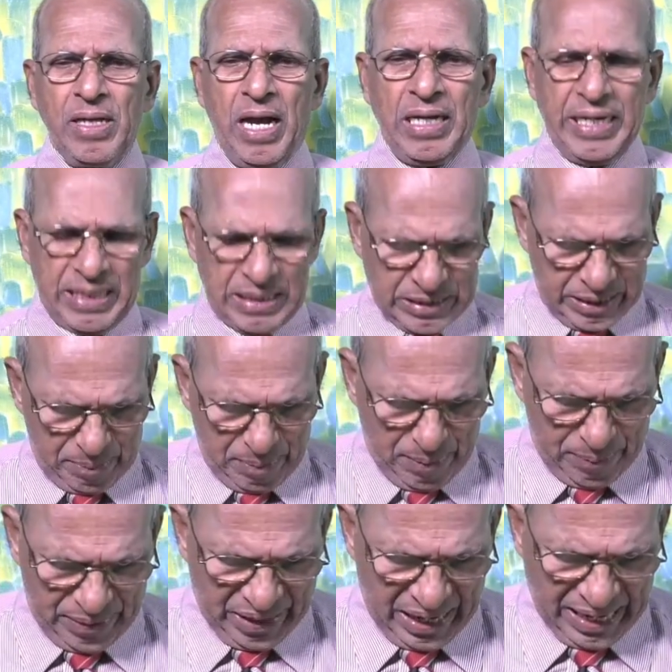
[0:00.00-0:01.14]
And let us
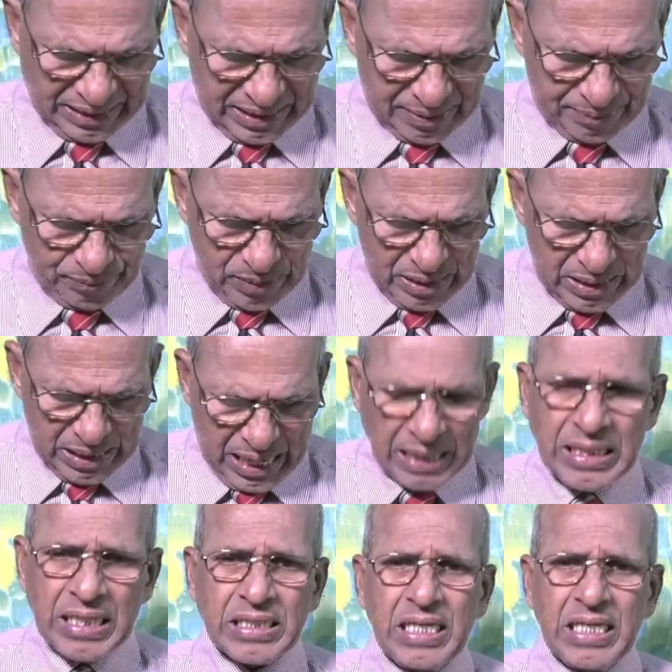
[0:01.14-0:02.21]
remember that. And the